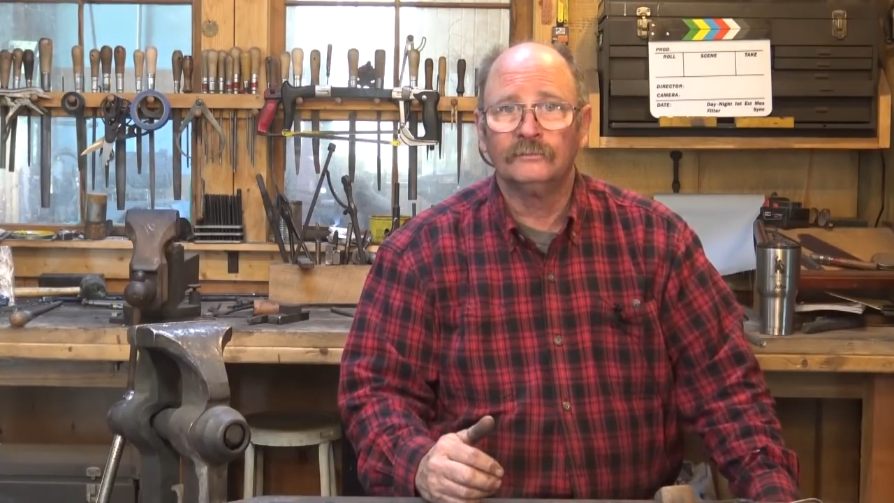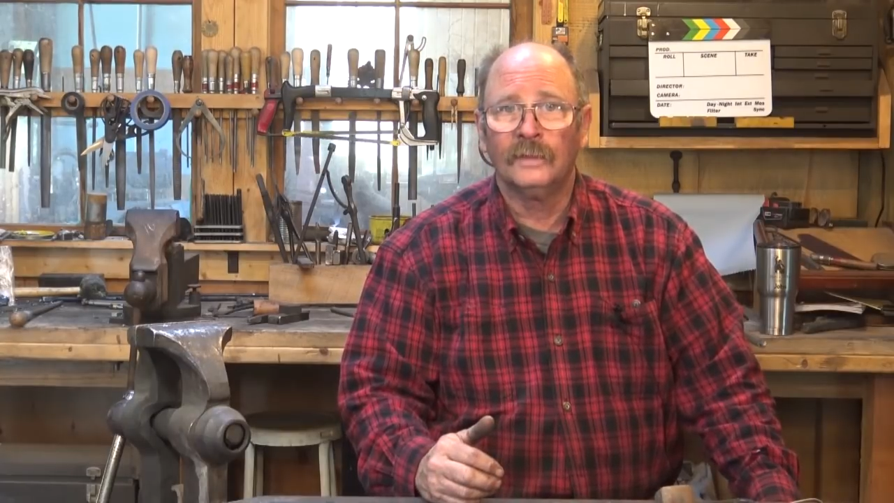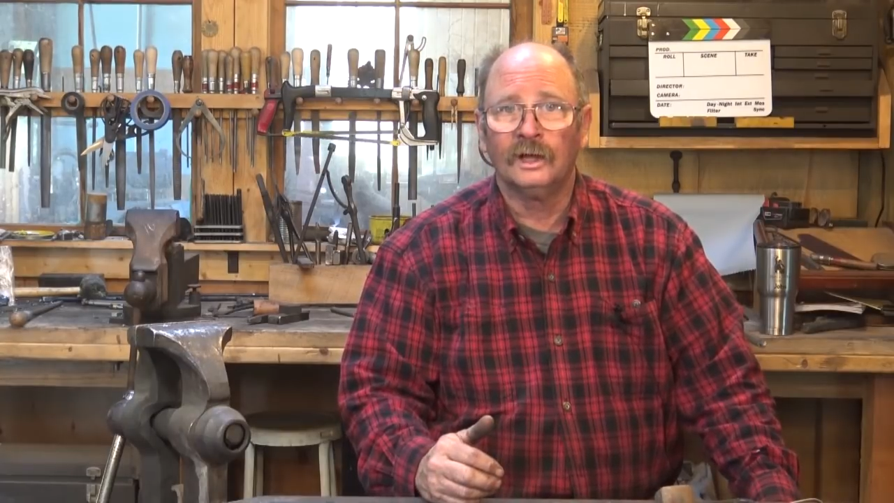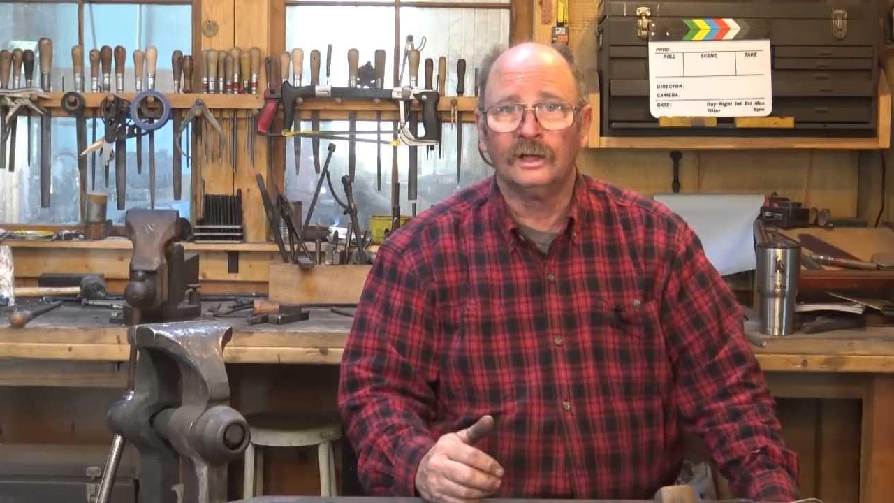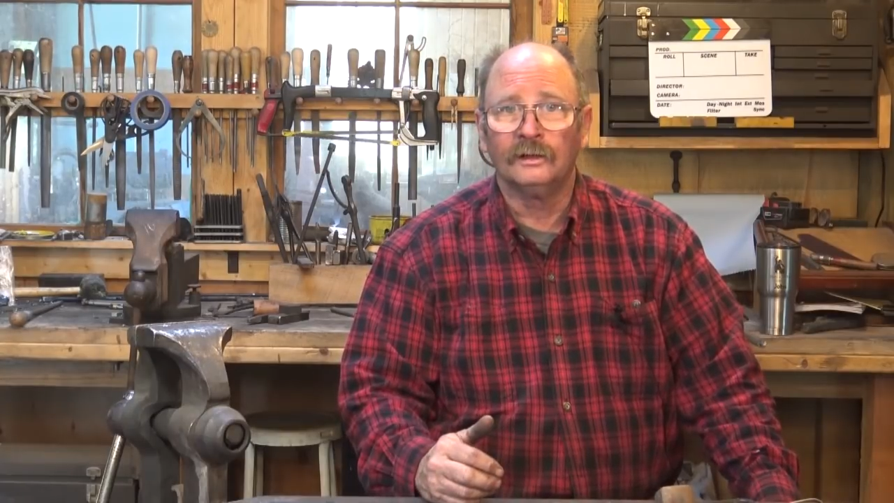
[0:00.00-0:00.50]

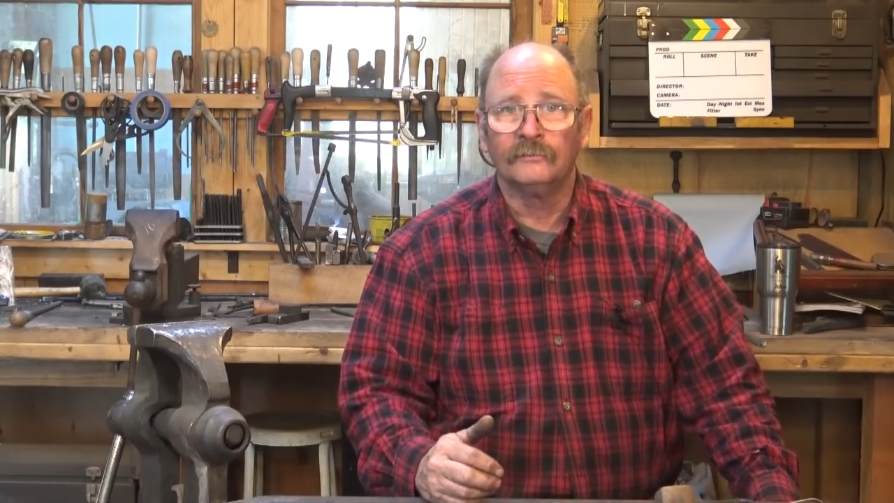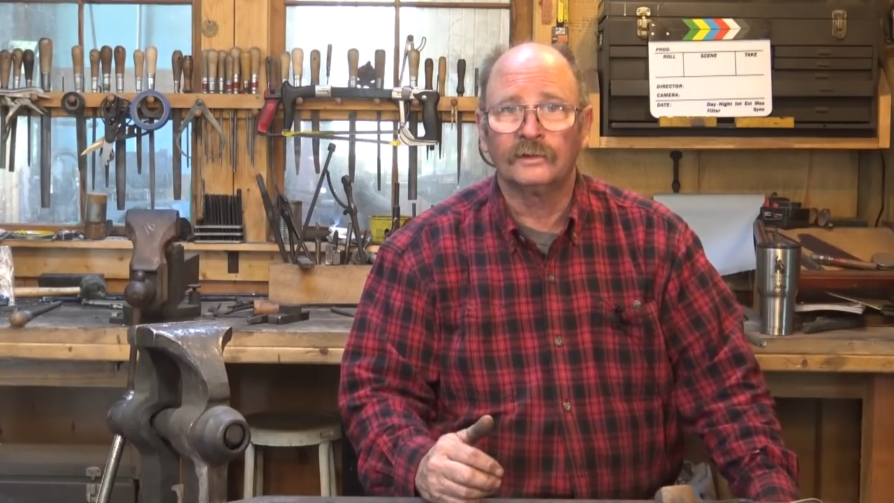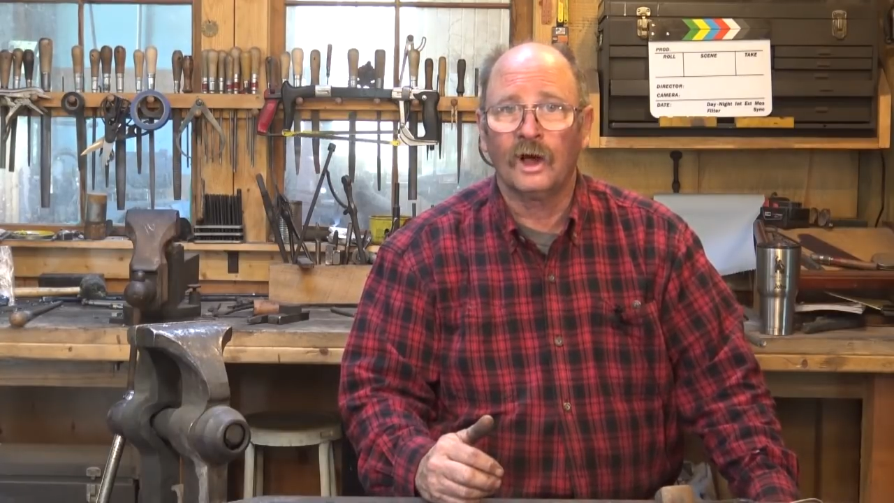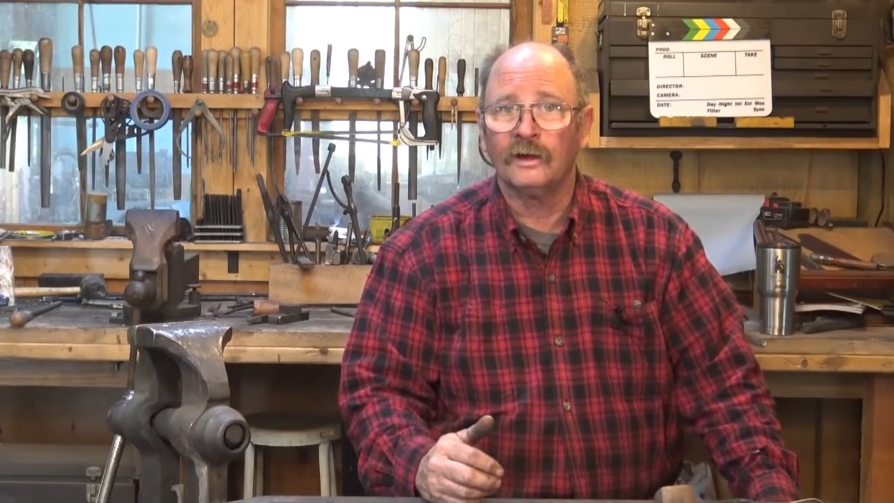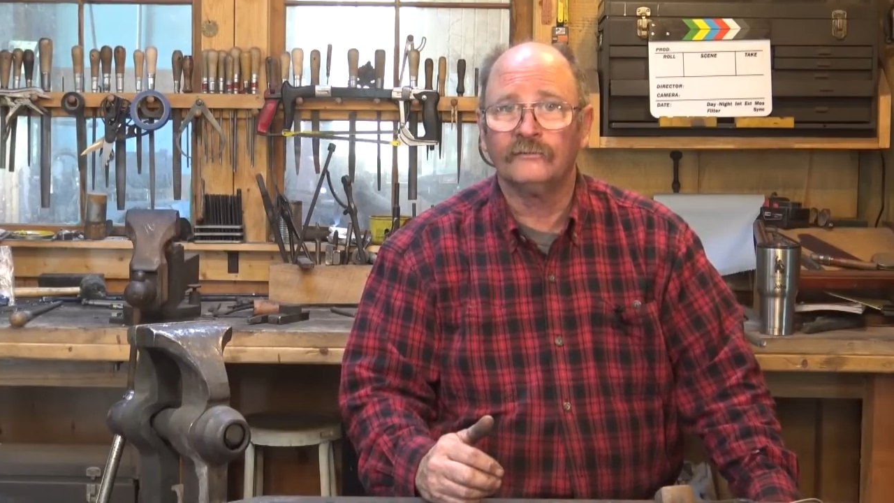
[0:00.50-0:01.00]
uh,
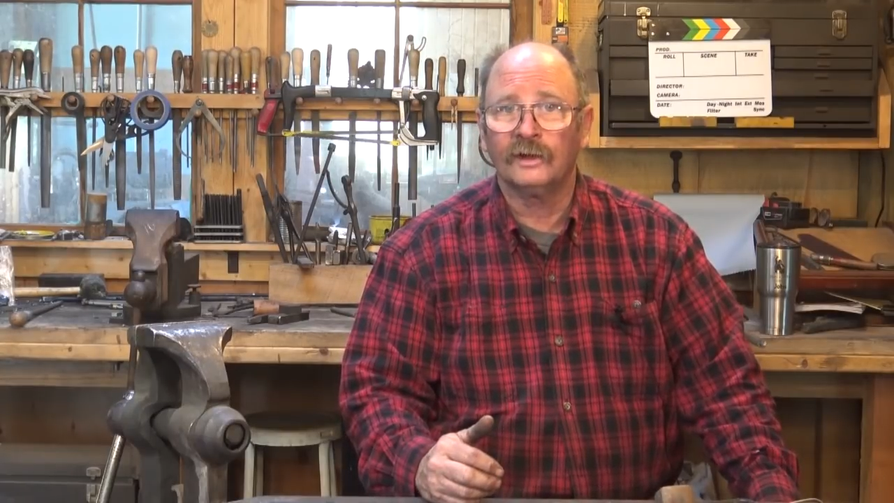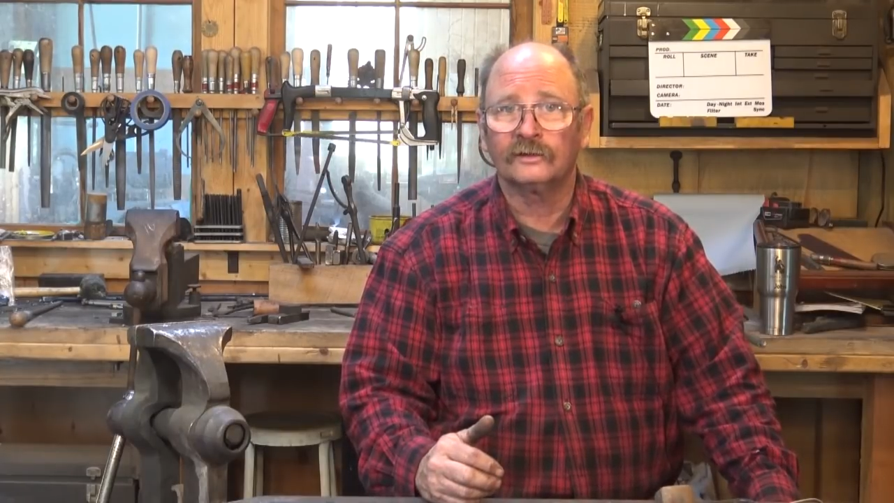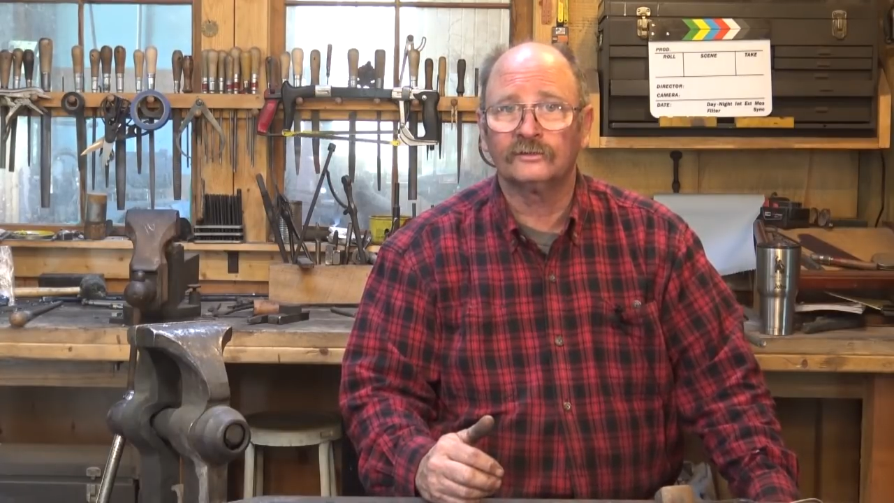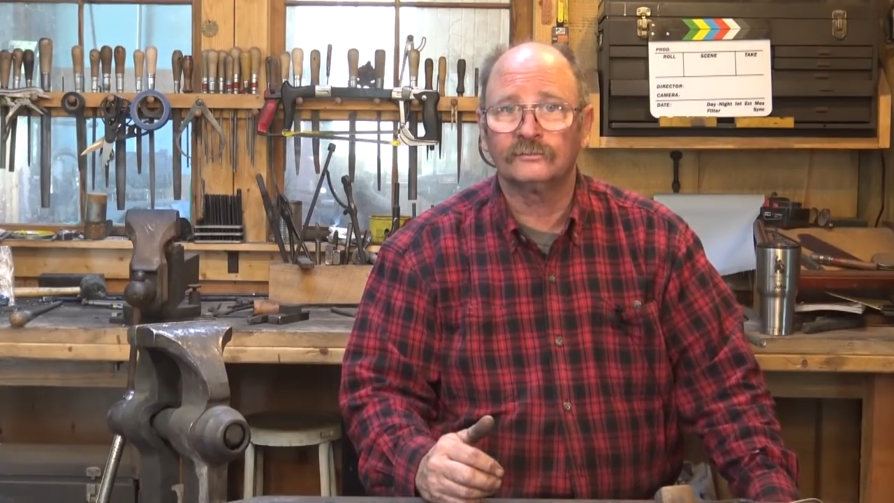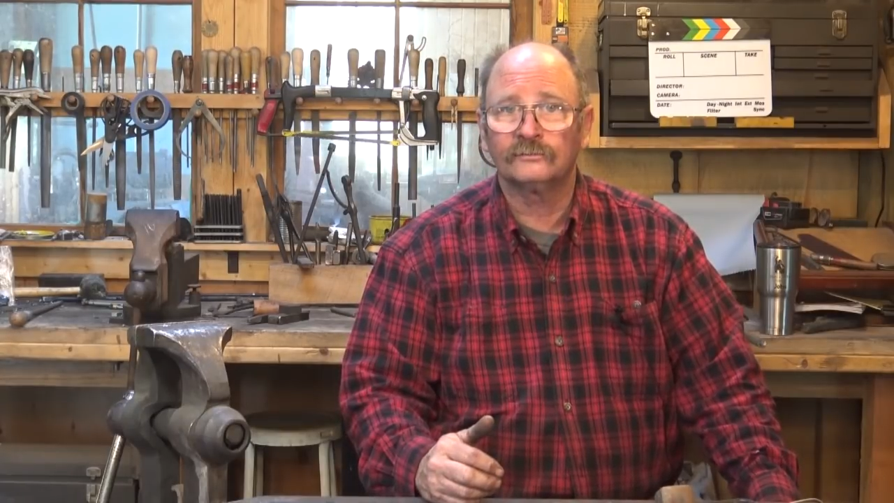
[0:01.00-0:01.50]

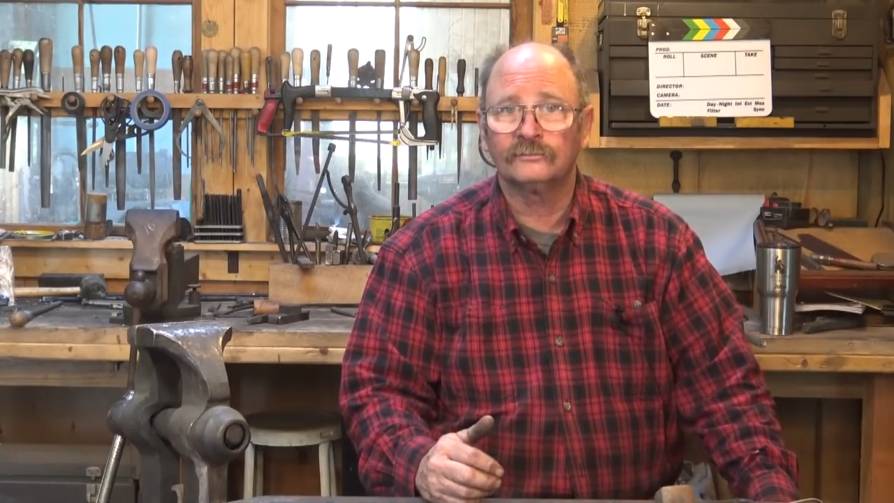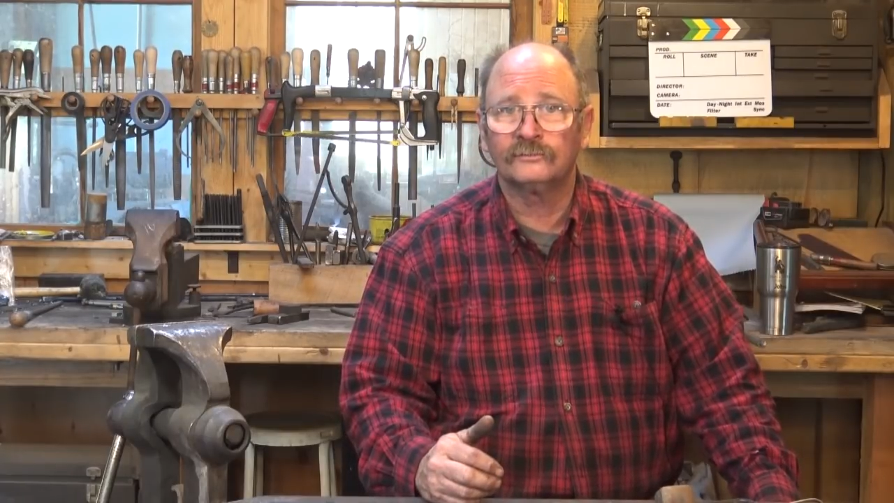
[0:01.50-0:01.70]
convex